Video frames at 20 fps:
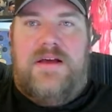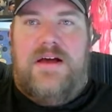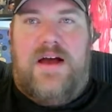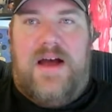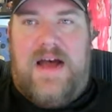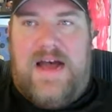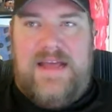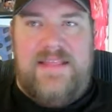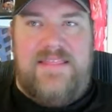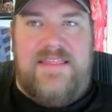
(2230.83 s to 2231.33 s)

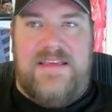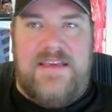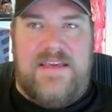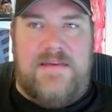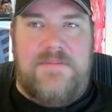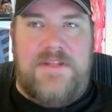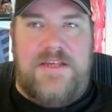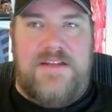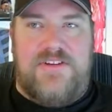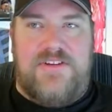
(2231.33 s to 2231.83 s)
I think
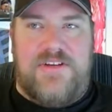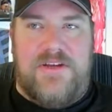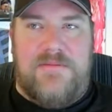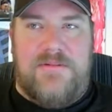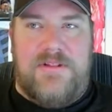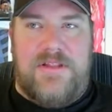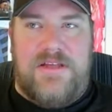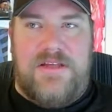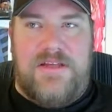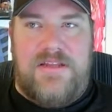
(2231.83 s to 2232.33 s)
M. Night
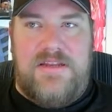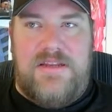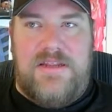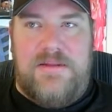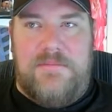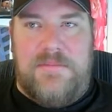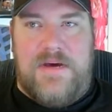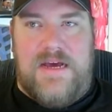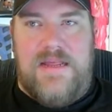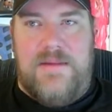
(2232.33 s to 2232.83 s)
Shyamalan,
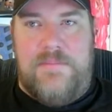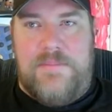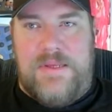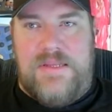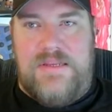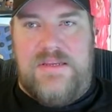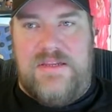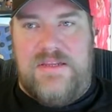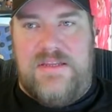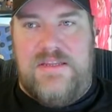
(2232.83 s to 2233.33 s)
in my
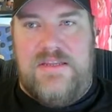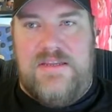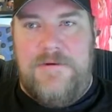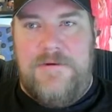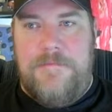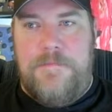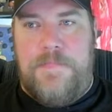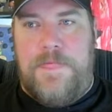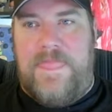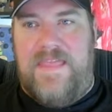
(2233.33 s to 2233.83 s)
opinion,
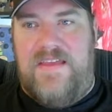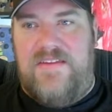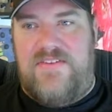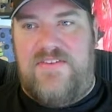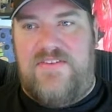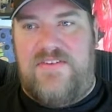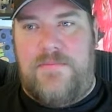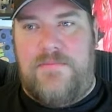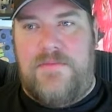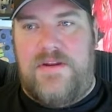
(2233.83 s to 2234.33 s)
is
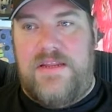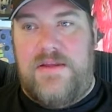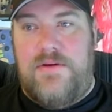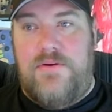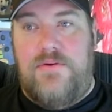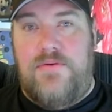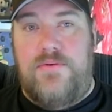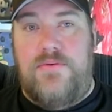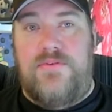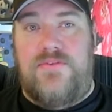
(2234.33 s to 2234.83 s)
somebody
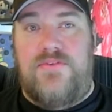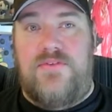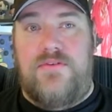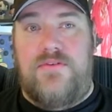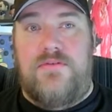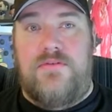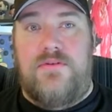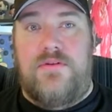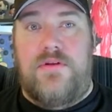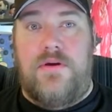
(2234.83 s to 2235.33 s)
who's
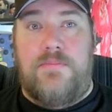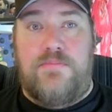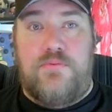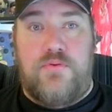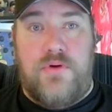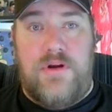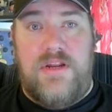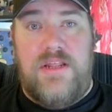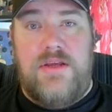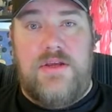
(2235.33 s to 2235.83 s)
a
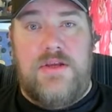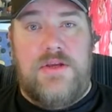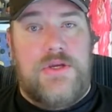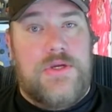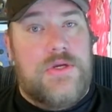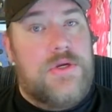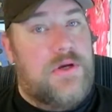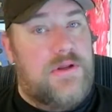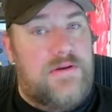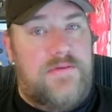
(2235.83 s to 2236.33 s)
pretty
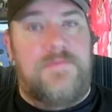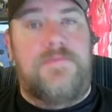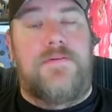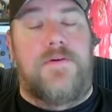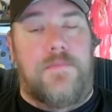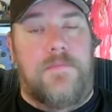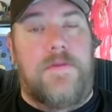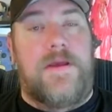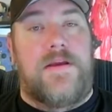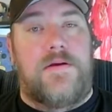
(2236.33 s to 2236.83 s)
good
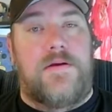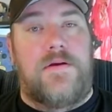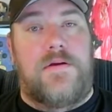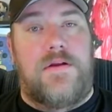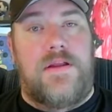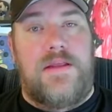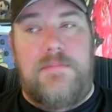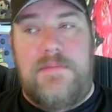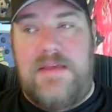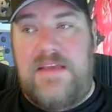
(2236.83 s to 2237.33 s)
filmmaker.
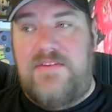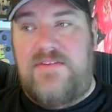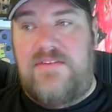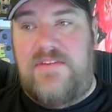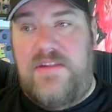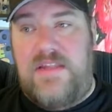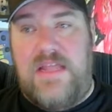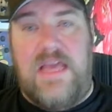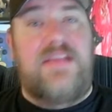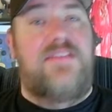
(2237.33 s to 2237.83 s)
He makes
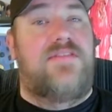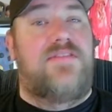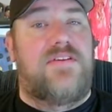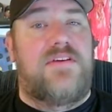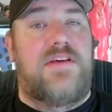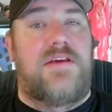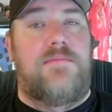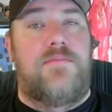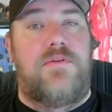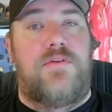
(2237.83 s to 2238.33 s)
nice
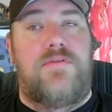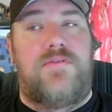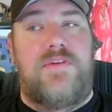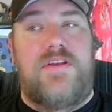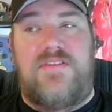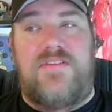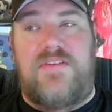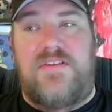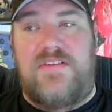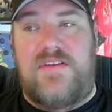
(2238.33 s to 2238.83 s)
looking
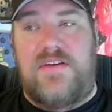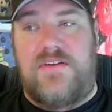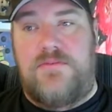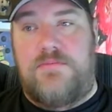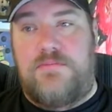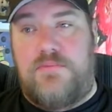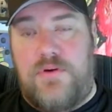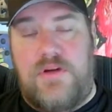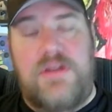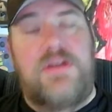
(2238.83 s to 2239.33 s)
movies. He tells
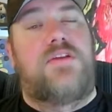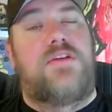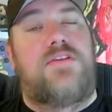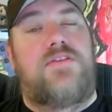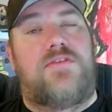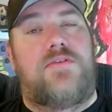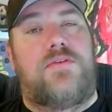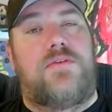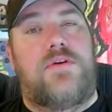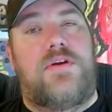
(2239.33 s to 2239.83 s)
pretty good
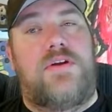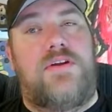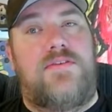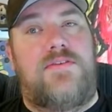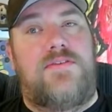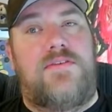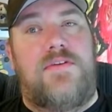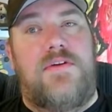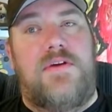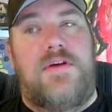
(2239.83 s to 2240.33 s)

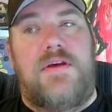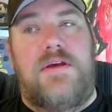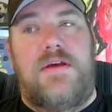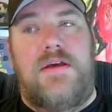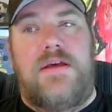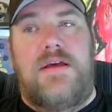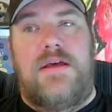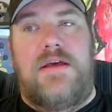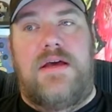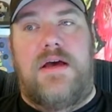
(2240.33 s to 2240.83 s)
stories.
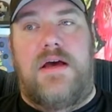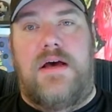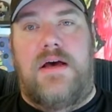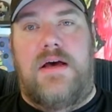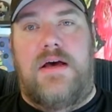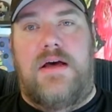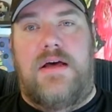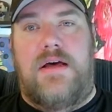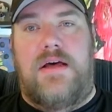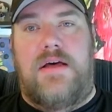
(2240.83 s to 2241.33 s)

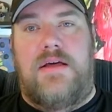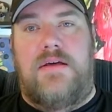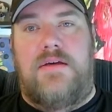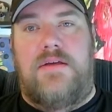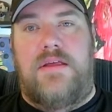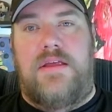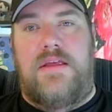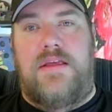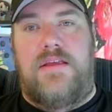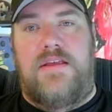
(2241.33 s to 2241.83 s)

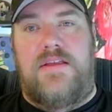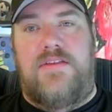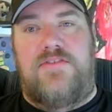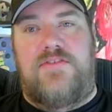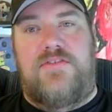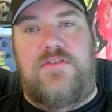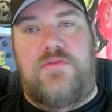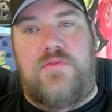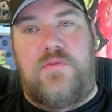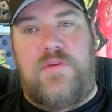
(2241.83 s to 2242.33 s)

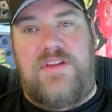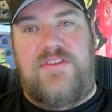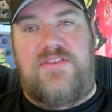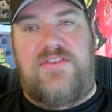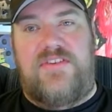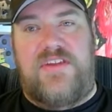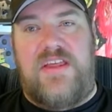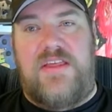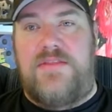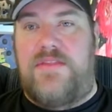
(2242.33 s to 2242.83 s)
His
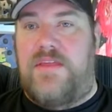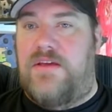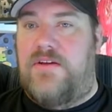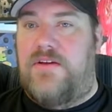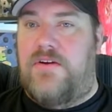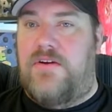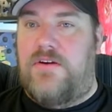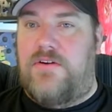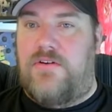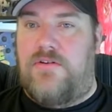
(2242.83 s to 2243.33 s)
twists, I think,
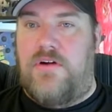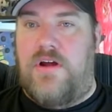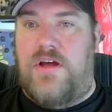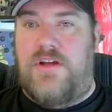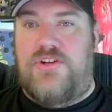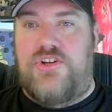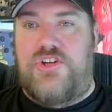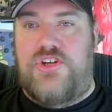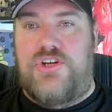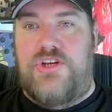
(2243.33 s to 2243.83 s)
are a
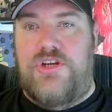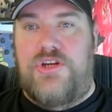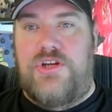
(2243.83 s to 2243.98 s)
crutch.